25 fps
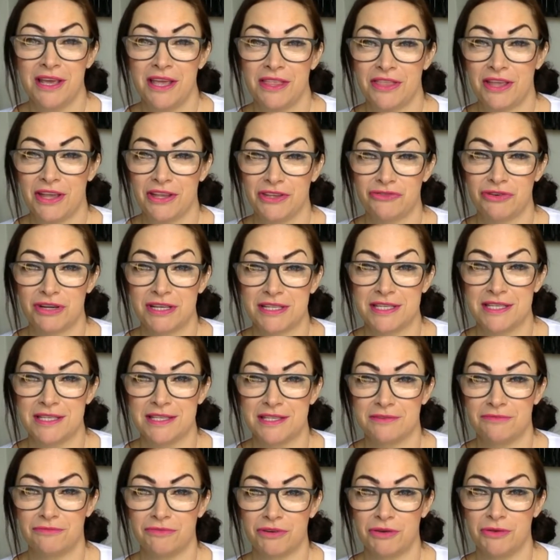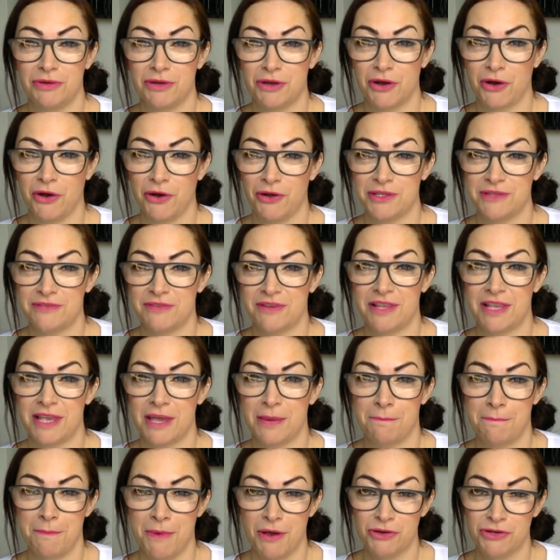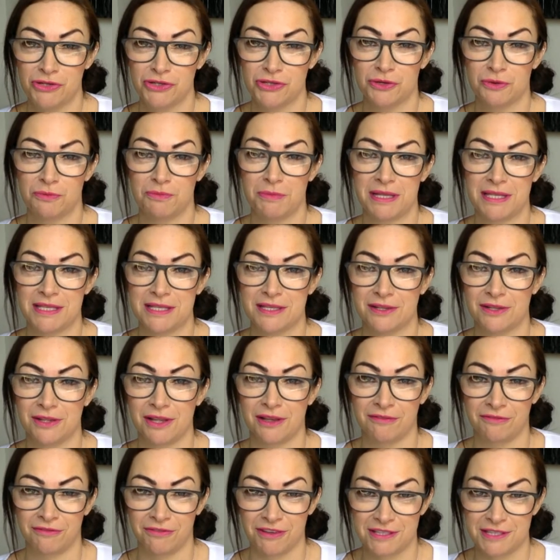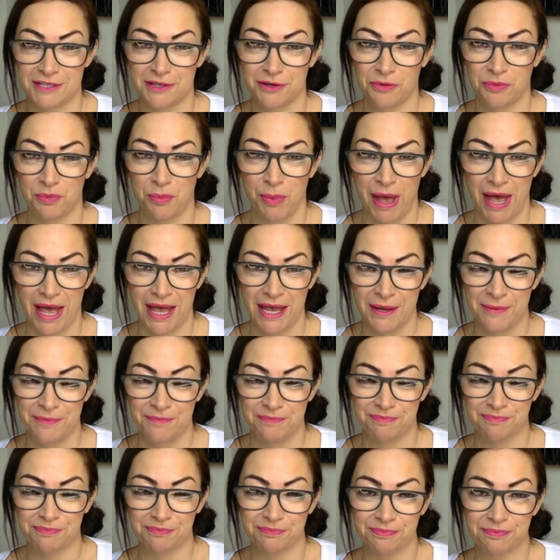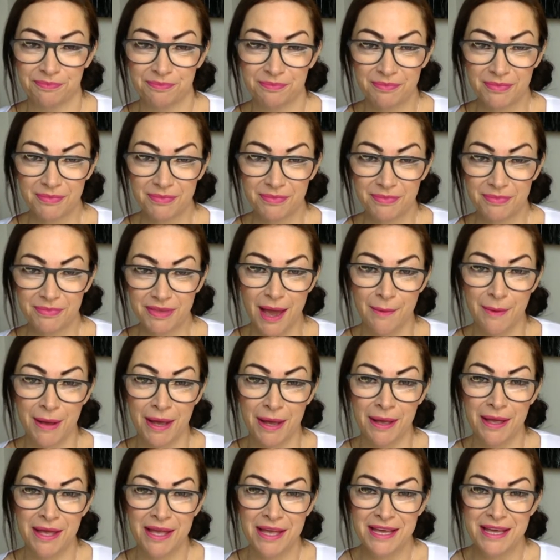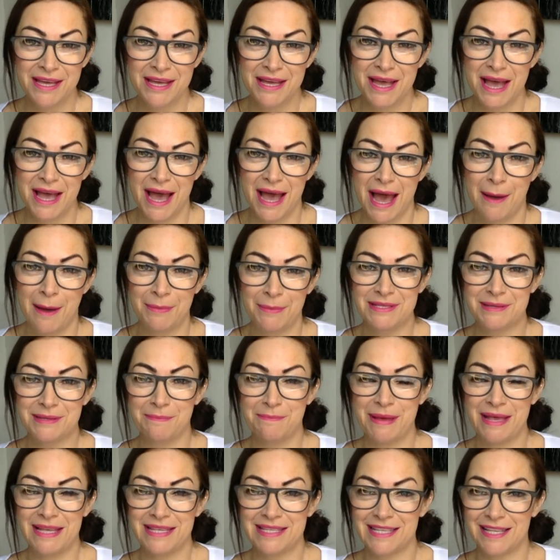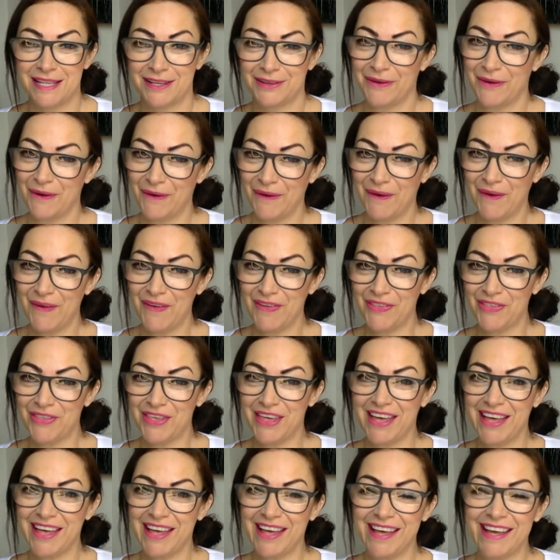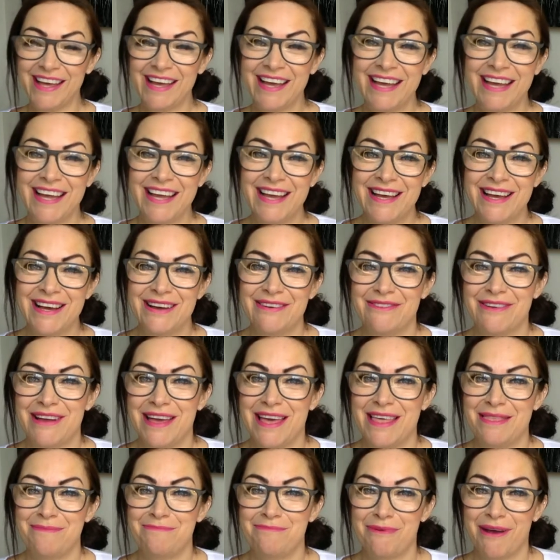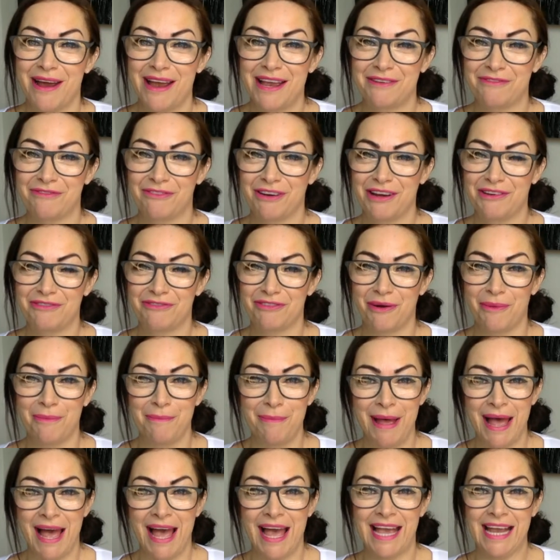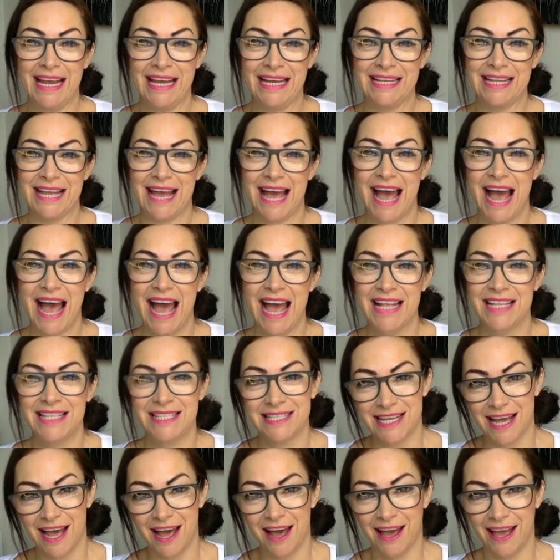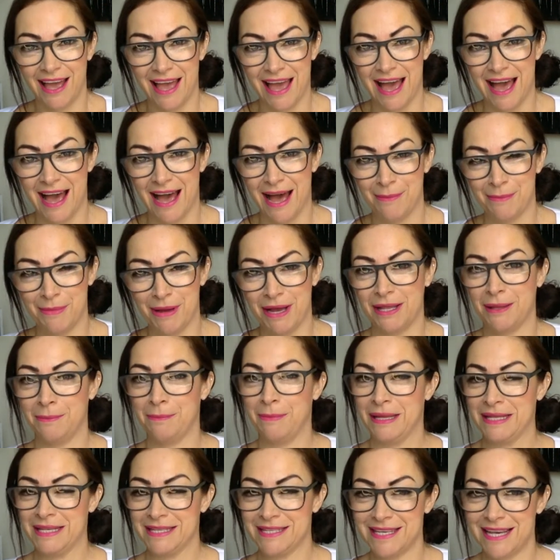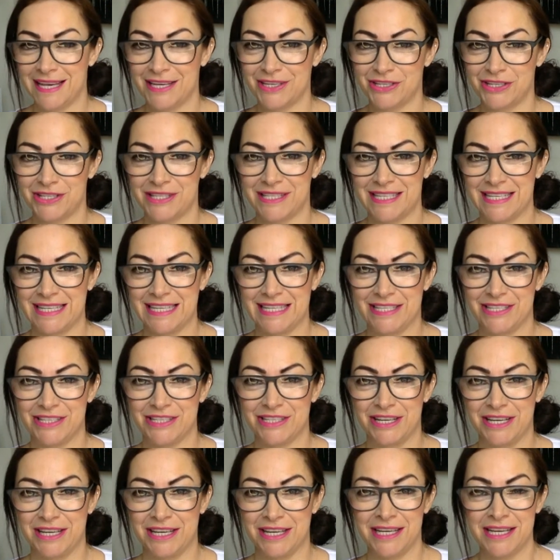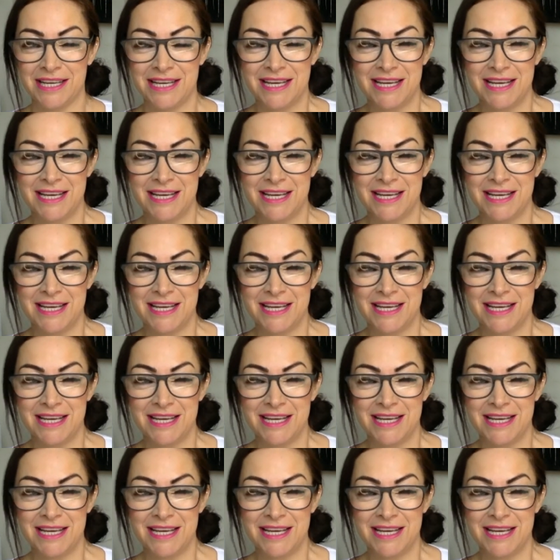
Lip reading: addresses the root cause of any emotional, mental and physical pain. I'm an Amazon bestselling author with Break Free from Pain, and I am a meditation teacher.